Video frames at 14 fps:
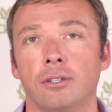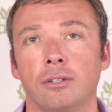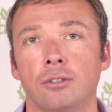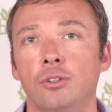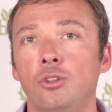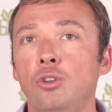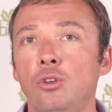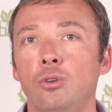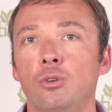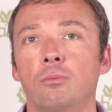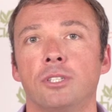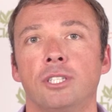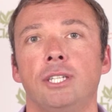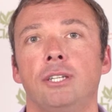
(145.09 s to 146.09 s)
They're
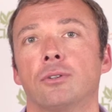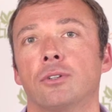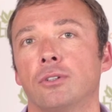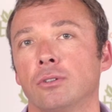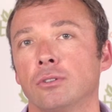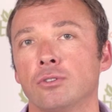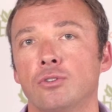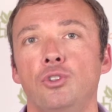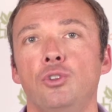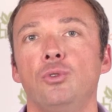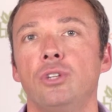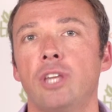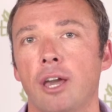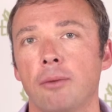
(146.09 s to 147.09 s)
new materials,
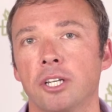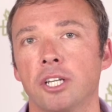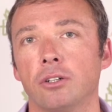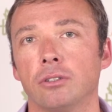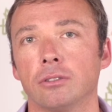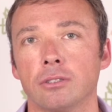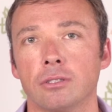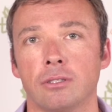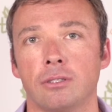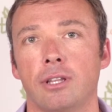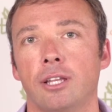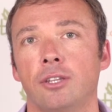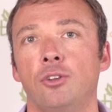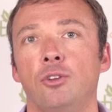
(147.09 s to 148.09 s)
new chemicals
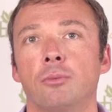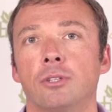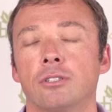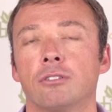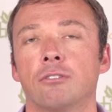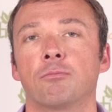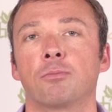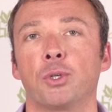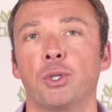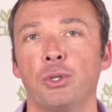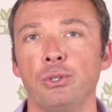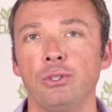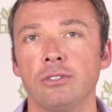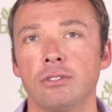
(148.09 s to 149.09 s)
that humans have
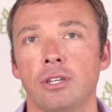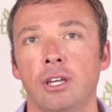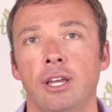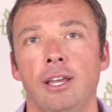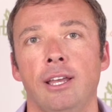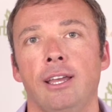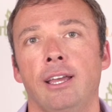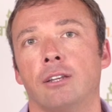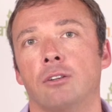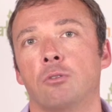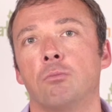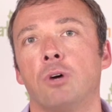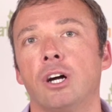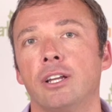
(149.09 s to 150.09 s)
produced, and
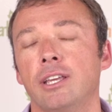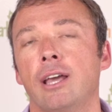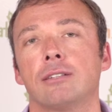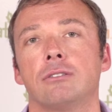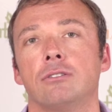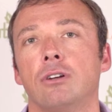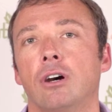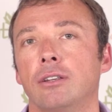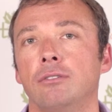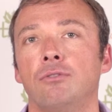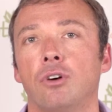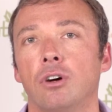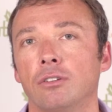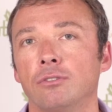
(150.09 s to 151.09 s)
our body has not
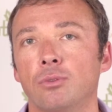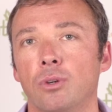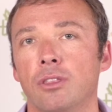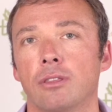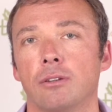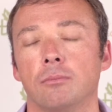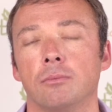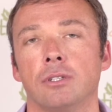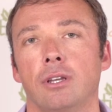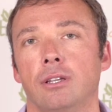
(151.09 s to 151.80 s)
evolved with them.